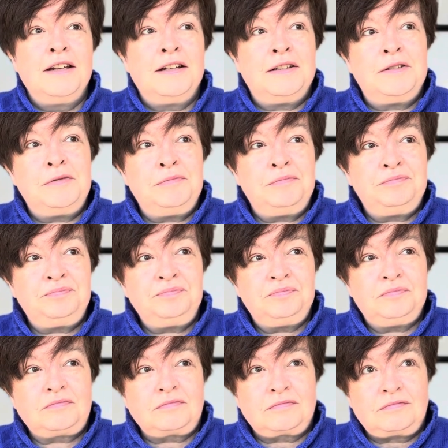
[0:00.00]
But
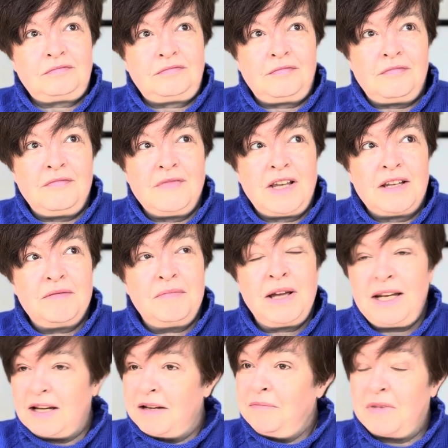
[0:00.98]

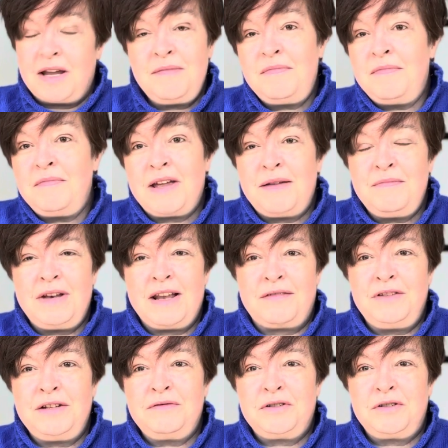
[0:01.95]
I'm
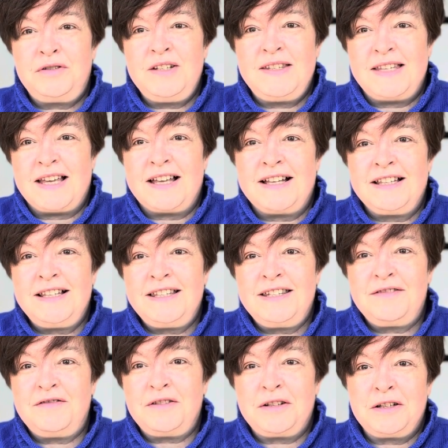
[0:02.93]
loving the result.